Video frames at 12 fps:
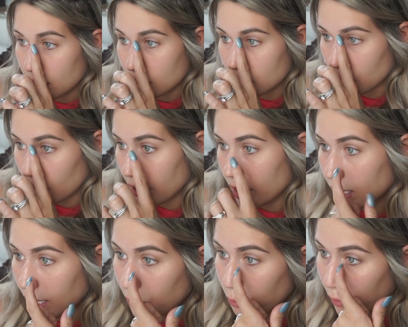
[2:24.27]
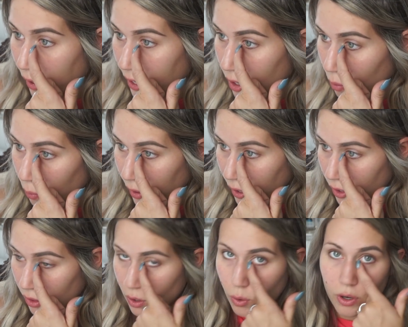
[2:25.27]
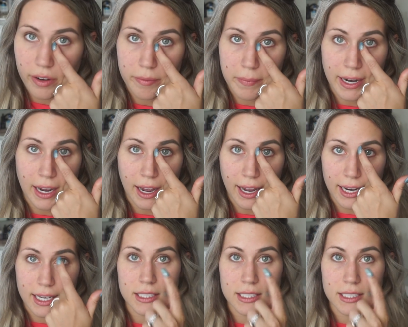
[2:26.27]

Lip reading: starting like right where the corner of my eye